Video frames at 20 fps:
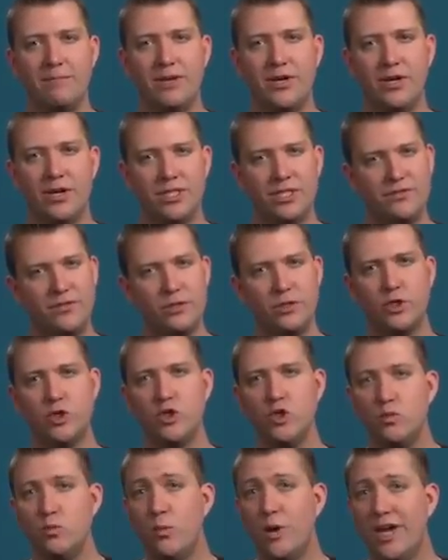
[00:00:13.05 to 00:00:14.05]
Because if you
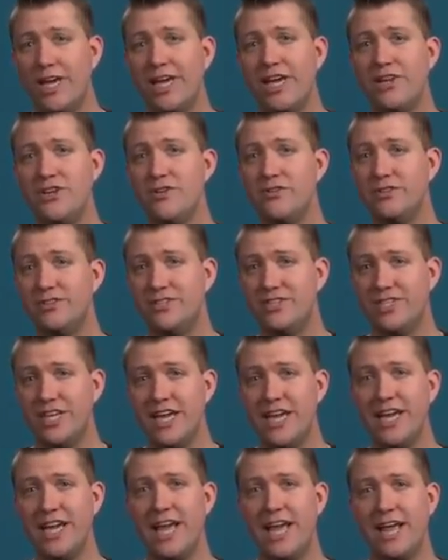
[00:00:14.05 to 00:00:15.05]
zoom way in, you'd
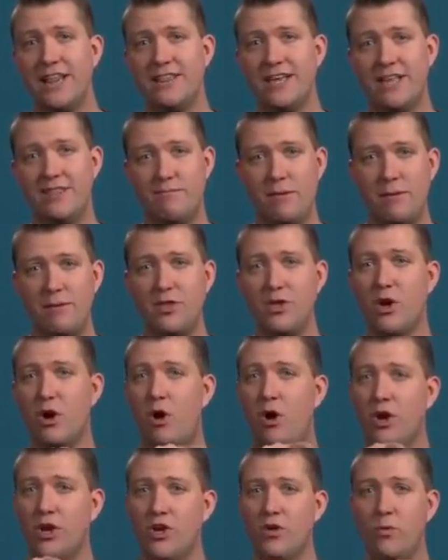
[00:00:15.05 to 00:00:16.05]
see that maybe
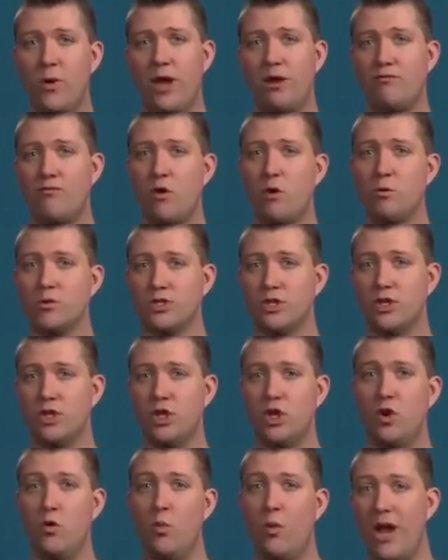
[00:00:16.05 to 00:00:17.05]
the audio waveform was a
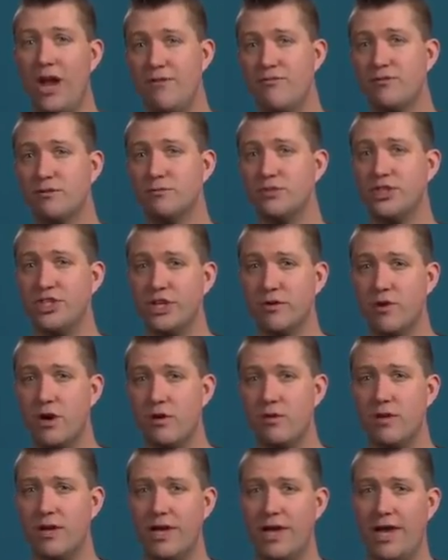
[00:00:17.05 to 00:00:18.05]
little away from
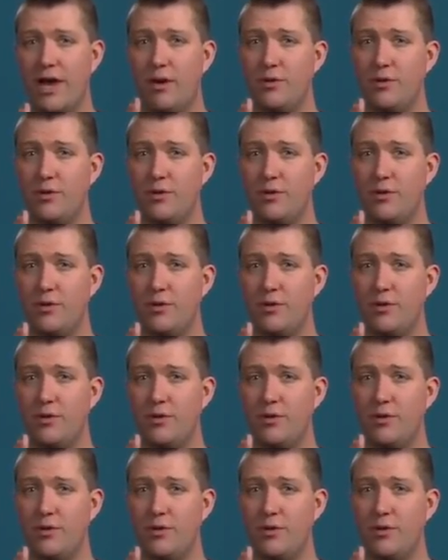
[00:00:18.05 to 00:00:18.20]
zero,